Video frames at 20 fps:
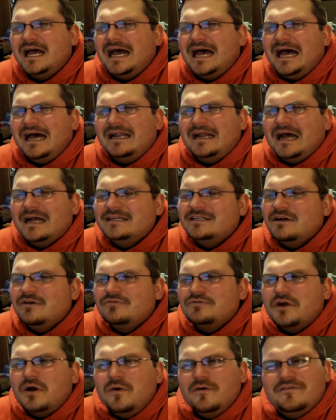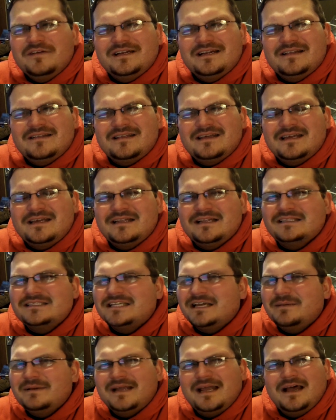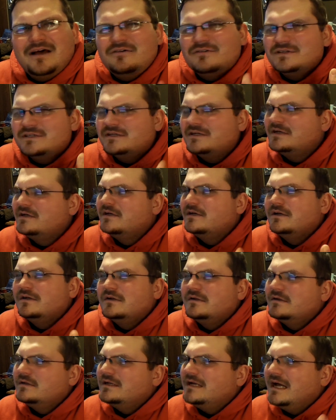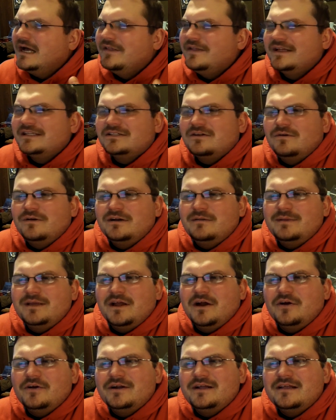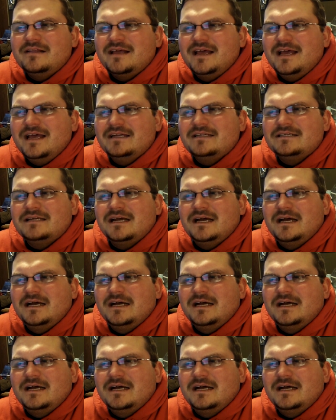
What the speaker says: I don't know of anything that's coming out that's going to be hurting that,